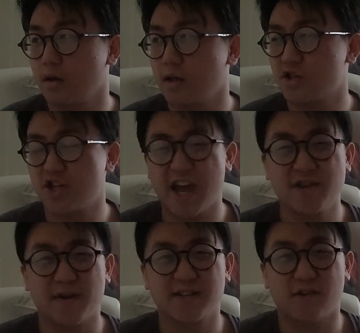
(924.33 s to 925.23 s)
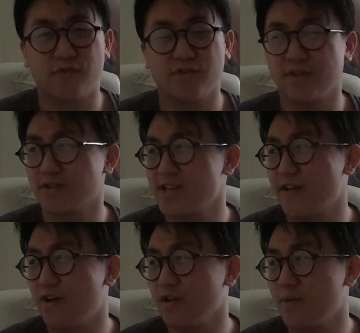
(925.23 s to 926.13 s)
it's change myself for the sake
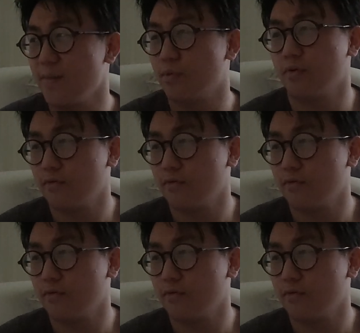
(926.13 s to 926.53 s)
of other people,